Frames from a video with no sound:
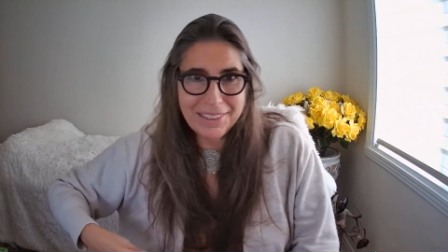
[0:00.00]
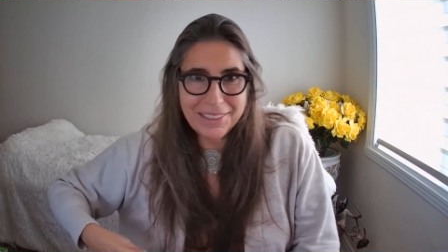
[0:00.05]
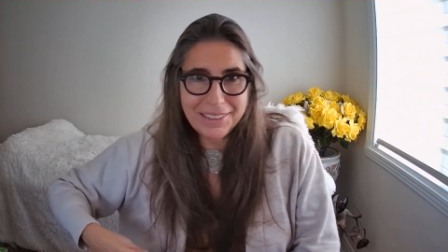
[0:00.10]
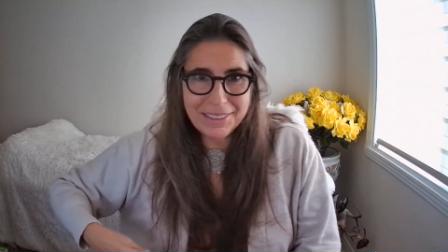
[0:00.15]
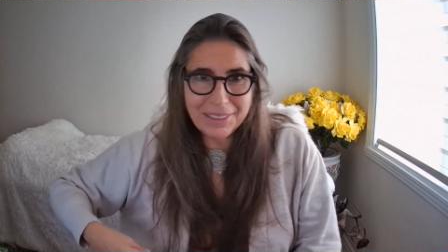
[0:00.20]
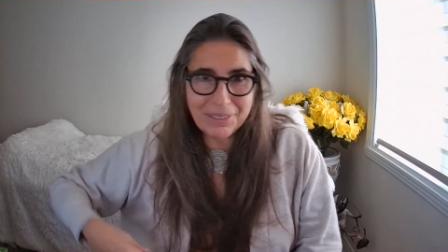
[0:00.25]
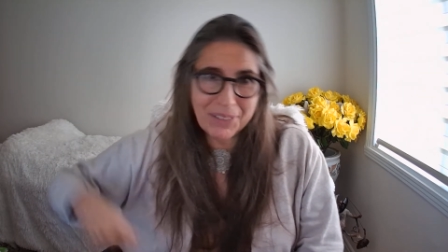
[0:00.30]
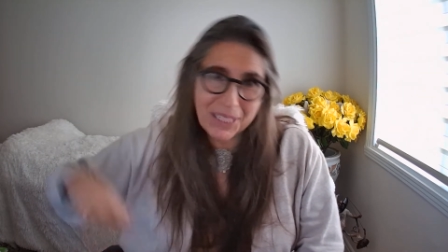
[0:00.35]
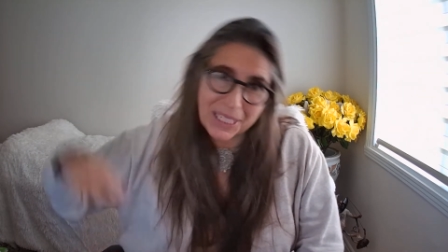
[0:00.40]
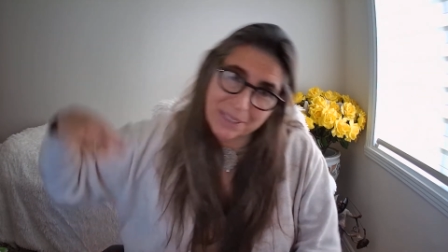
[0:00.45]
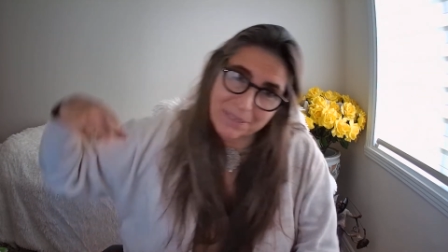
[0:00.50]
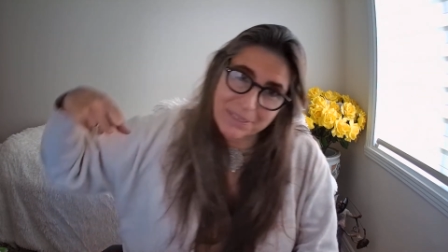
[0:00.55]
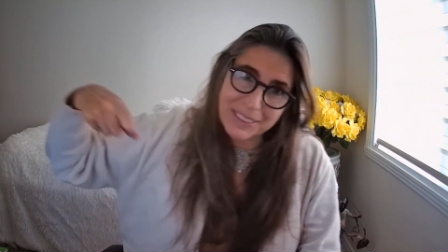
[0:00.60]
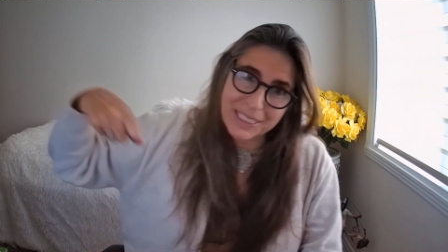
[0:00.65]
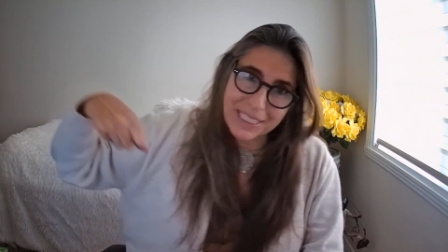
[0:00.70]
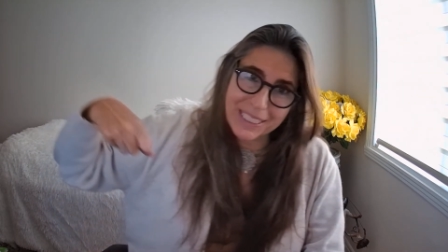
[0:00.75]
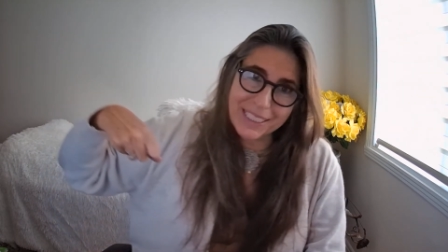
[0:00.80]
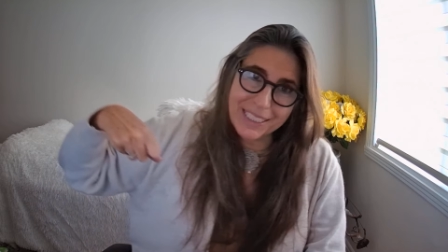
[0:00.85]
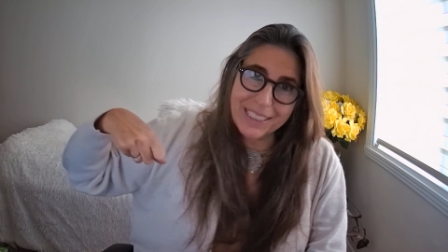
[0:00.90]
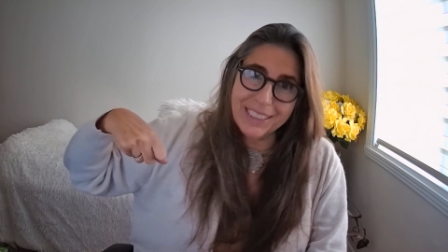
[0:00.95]
Somebody comes
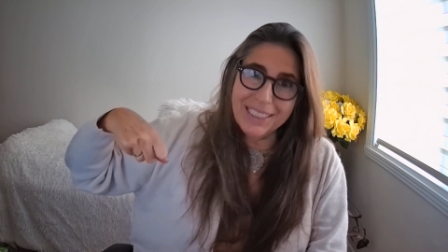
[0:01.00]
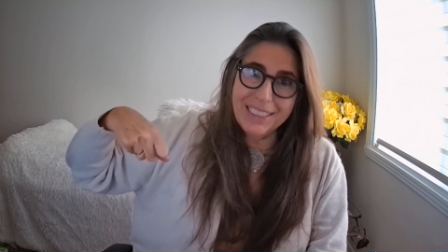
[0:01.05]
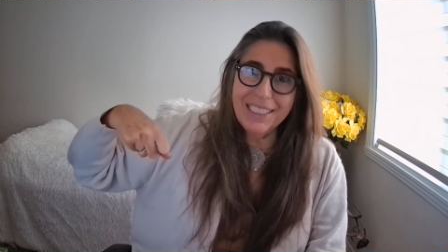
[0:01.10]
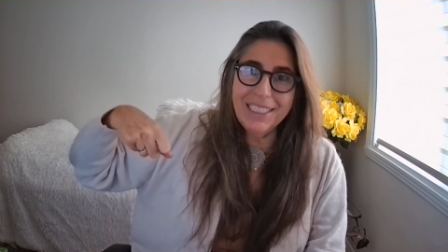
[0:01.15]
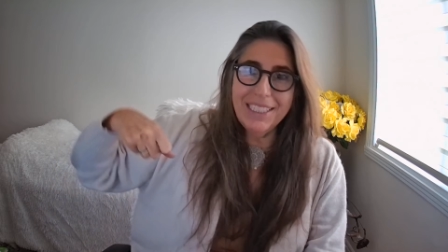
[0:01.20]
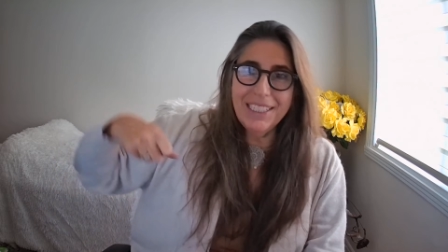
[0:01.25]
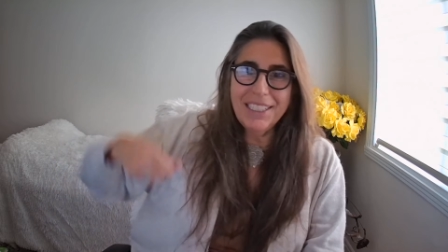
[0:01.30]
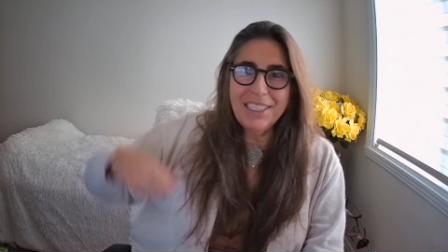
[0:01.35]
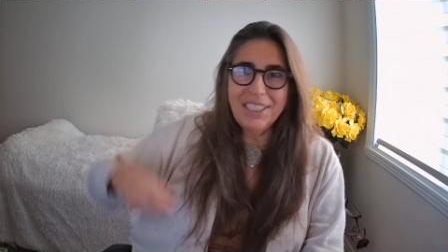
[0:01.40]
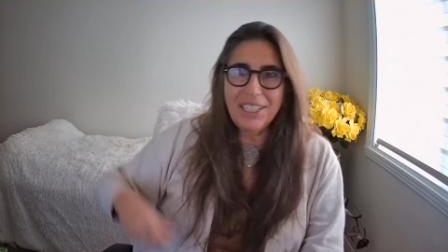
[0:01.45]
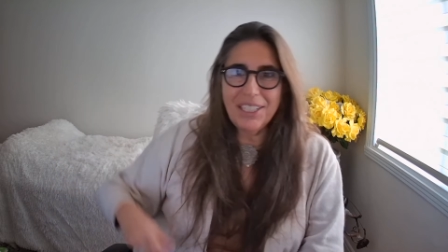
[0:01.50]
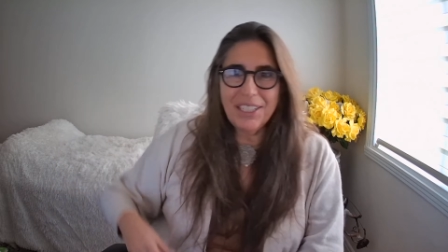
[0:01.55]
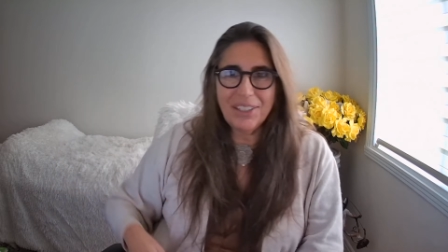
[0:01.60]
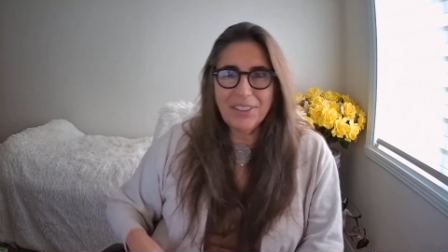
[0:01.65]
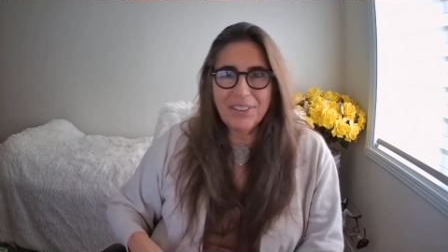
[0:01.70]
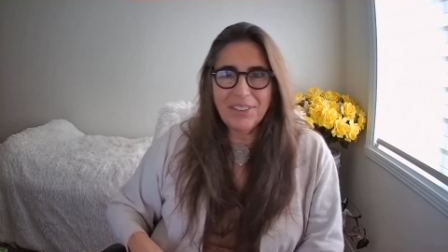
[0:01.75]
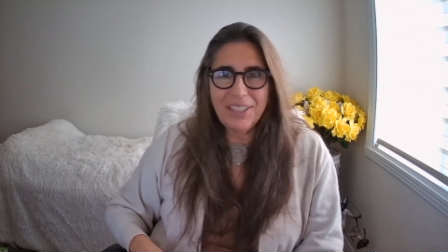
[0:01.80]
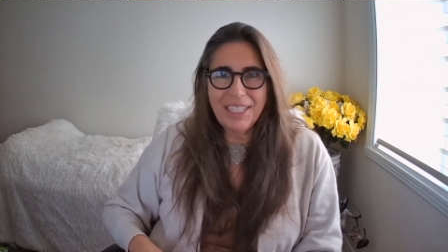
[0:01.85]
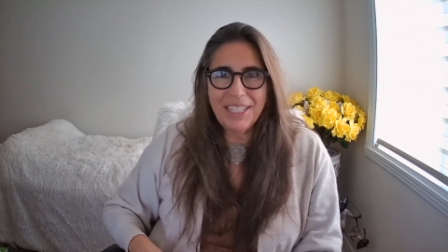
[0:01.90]
in and, you know,